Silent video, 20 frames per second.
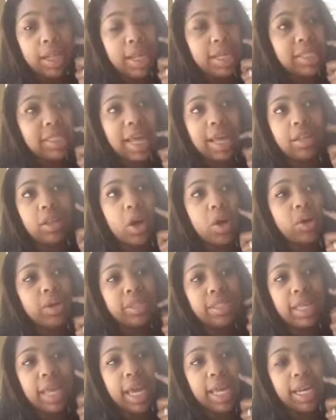It's like the
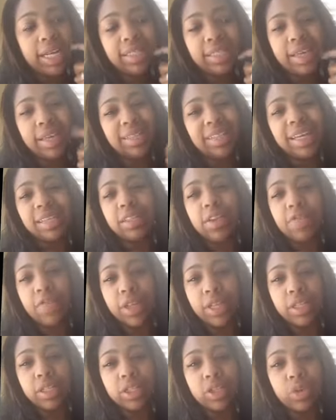old saying, they say it takes a
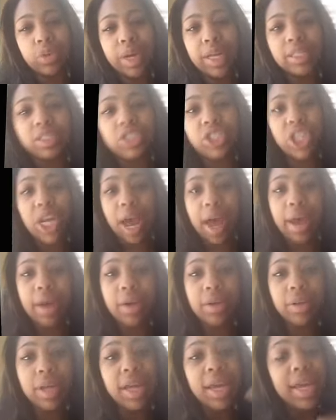village to raise a
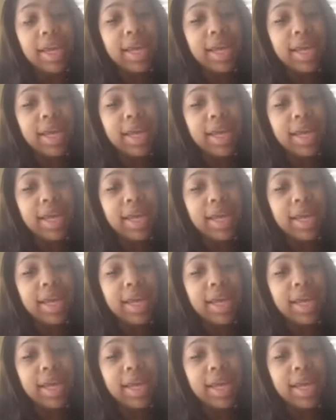child.